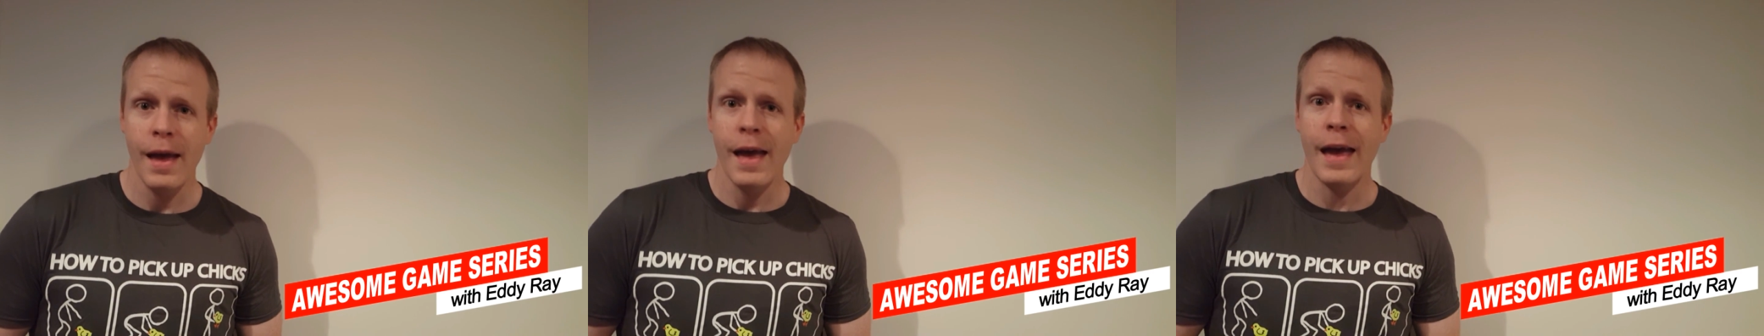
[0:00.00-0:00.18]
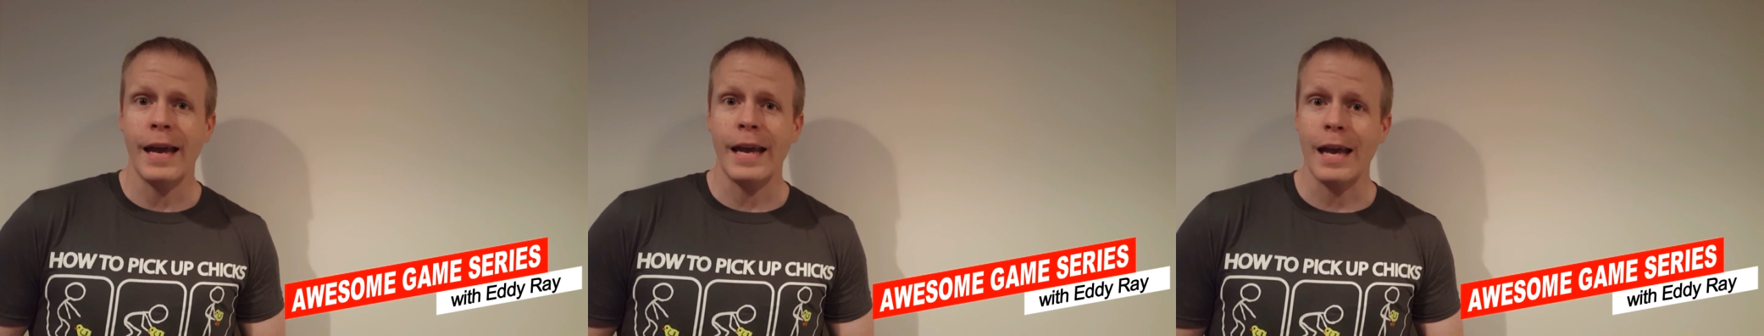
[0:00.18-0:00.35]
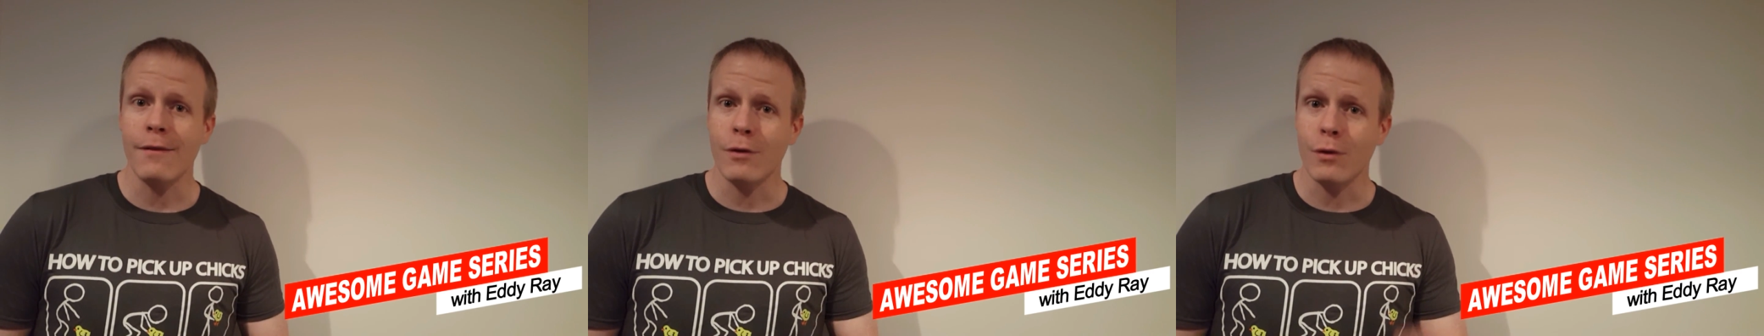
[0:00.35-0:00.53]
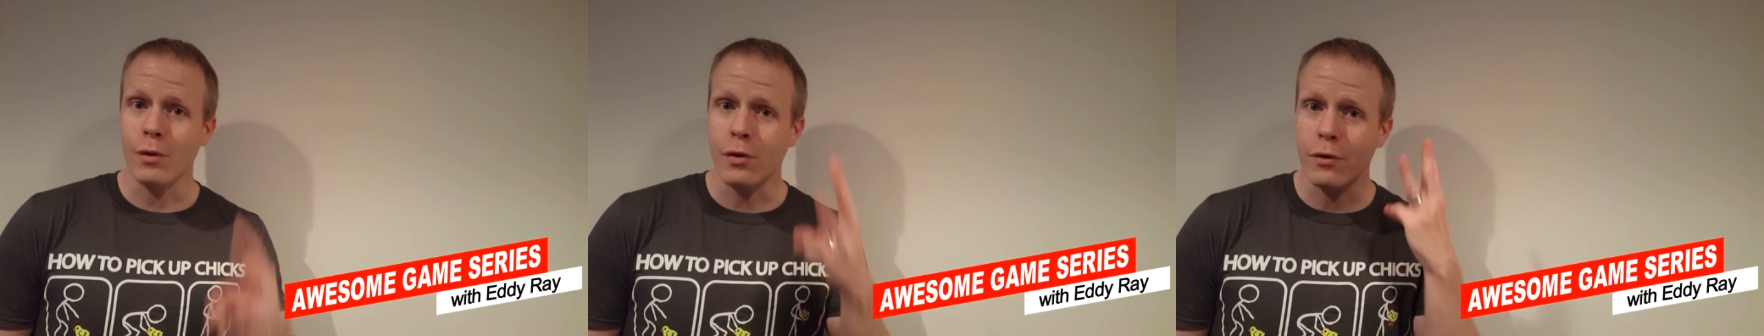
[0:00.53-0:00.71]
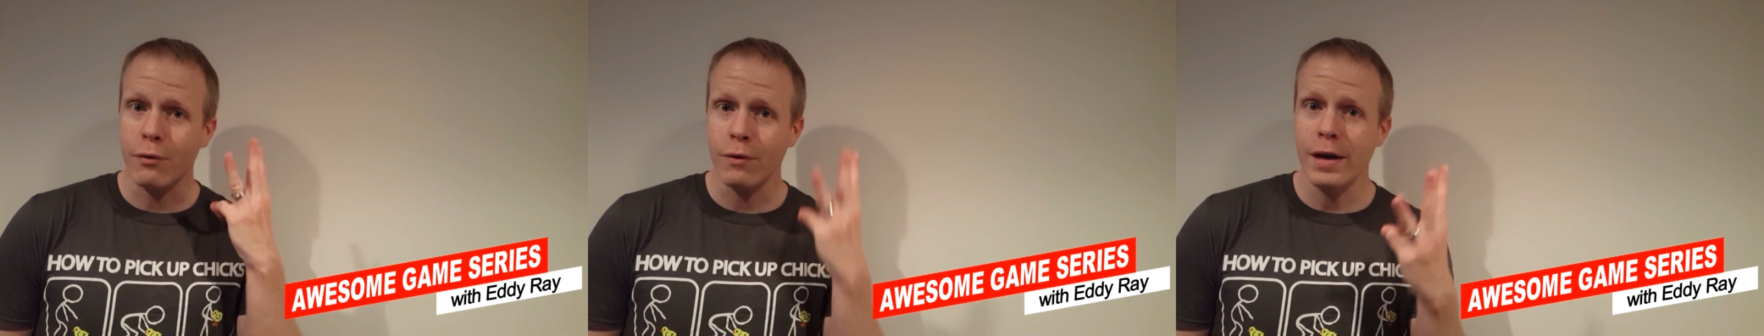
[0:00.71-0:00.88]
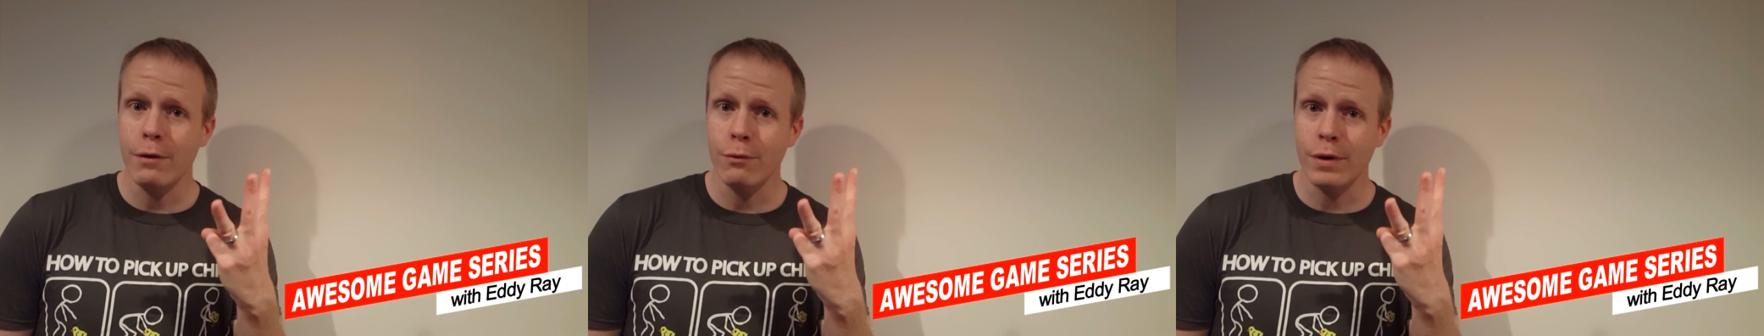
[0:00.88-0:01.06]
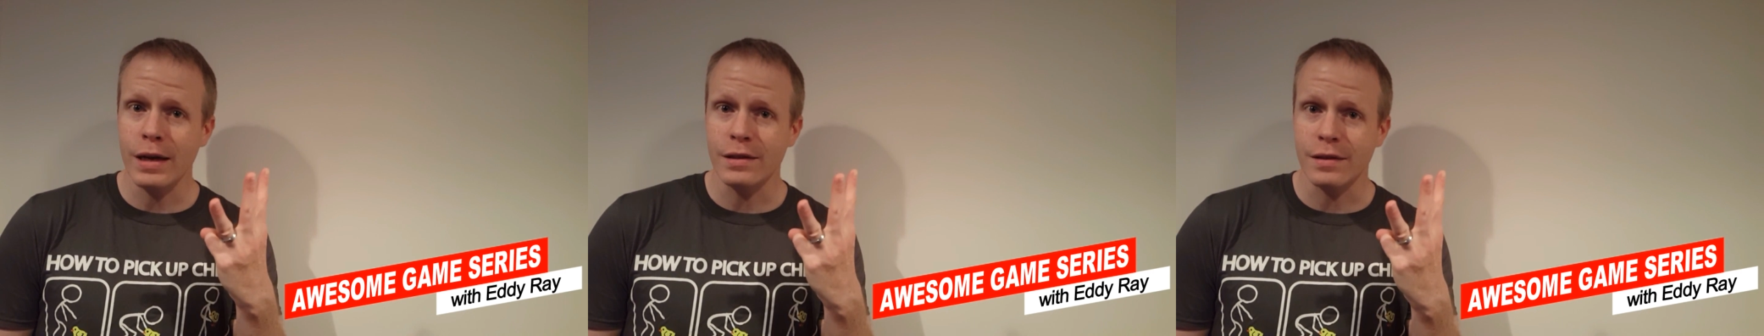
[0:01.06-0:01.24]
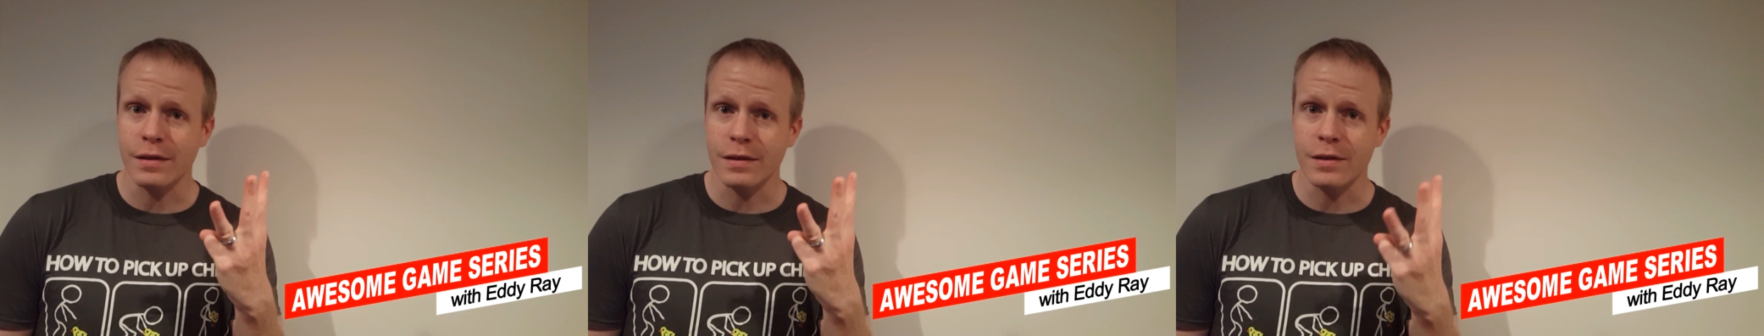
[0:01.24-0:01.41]
and give you three
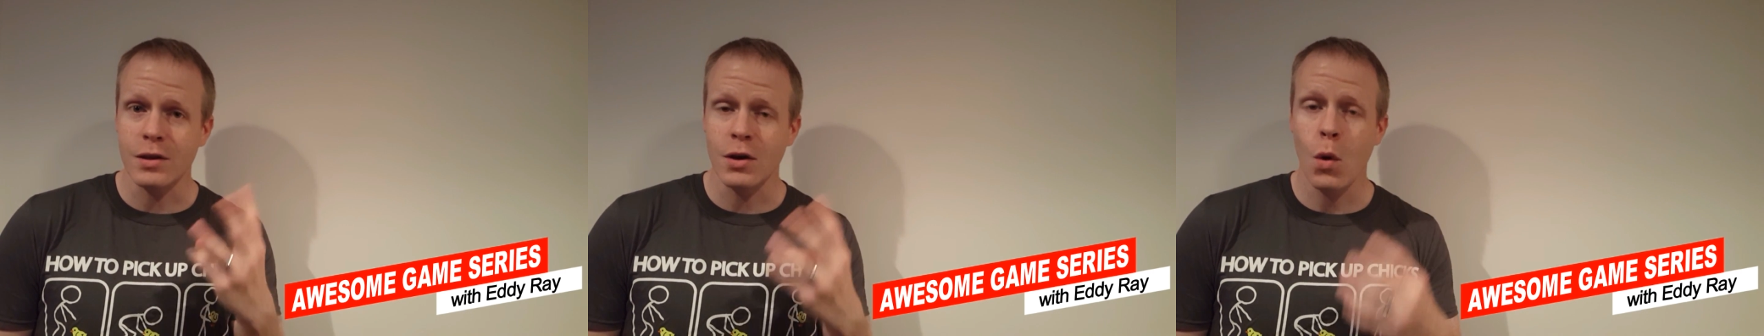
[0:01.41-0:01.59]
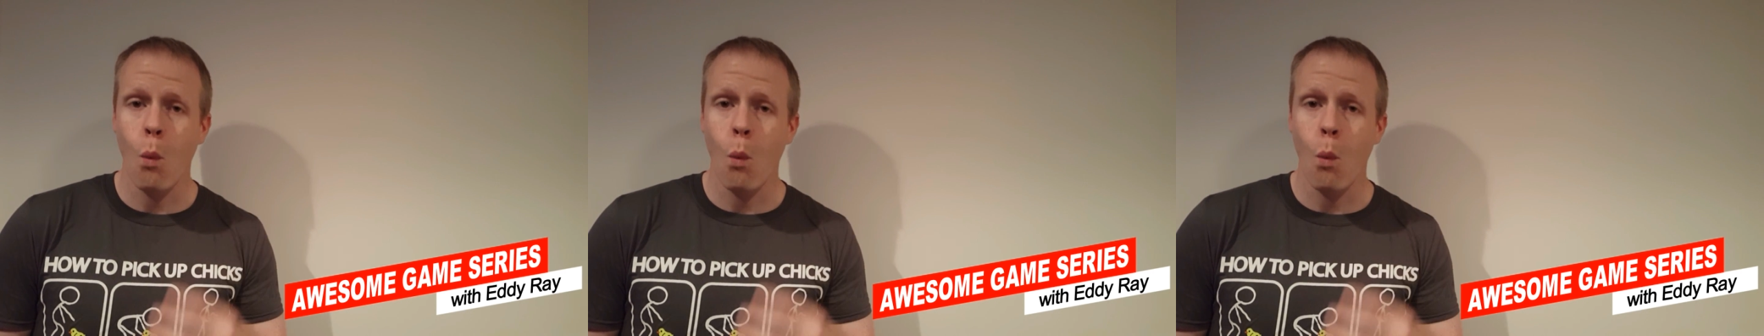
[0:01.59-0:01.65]
reasons